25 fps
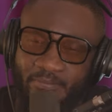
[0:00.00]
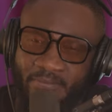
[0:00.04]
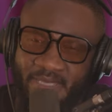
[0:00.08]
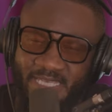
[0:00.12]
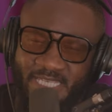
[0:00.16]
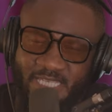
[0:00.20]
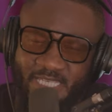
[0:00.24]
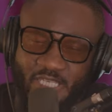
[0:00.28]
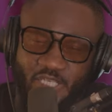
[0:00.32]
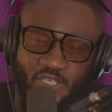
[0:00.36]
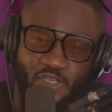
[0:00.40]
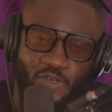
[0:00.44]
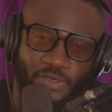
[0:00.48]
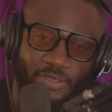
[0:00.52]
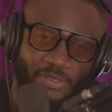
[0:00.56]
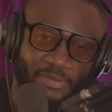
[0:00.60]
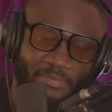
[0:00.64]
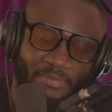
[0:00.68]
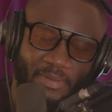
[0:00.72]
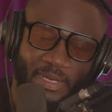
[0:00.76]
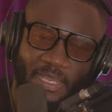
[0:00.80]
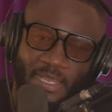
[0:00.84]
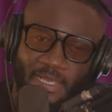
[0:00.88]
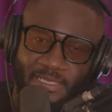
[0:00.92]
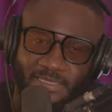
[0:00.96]
mixture in the
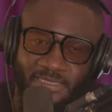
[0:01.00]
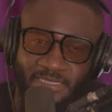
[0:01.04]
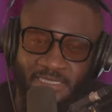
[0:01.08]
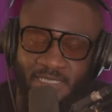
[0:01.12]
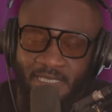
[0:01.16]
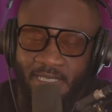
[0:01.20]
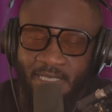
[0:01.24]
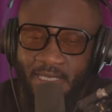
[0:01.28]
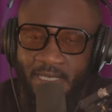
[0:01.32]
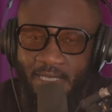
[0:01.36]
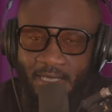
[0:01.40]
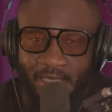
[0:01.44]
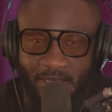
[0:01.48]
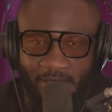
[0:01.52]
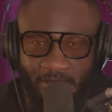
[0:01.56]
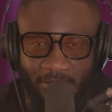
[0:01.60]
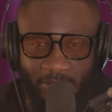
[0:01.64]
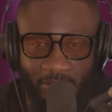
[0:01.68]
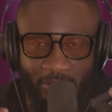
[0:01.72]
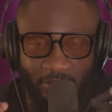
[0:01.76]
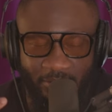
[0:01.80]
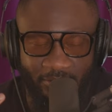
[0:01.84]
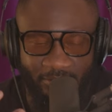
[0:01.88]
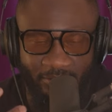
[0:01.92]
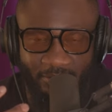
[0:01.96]
blood, you
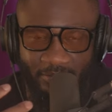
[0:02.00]
know,